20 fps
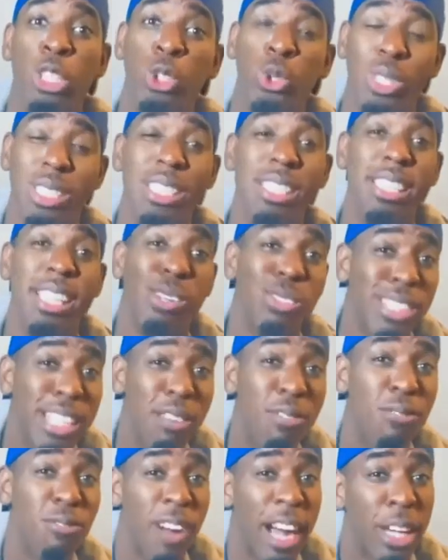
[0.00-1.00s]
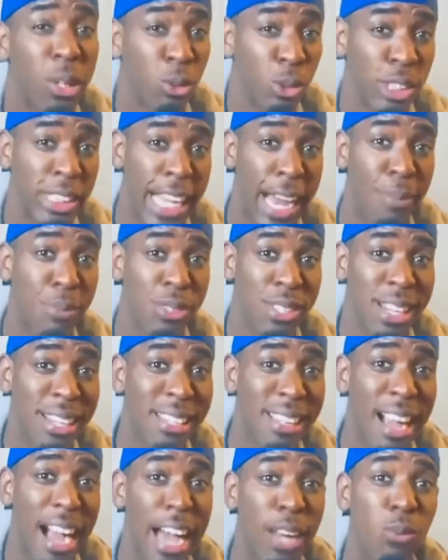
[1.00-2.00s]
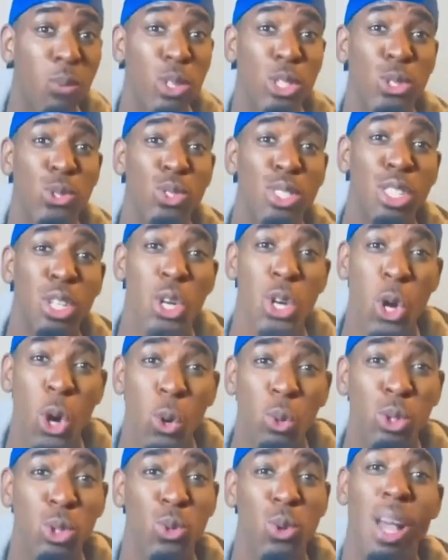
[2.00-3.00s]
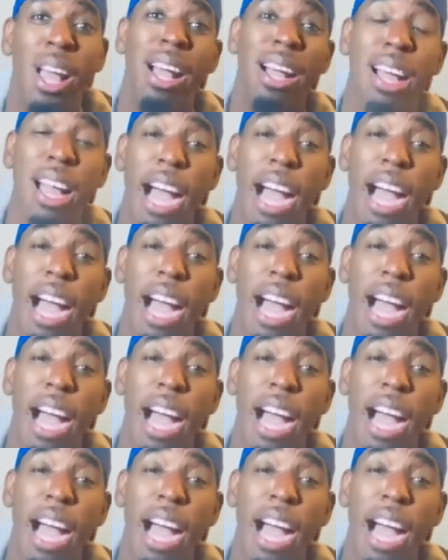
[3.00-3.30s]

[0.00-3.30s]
Trust that there is a final chapter that God wants you to go to.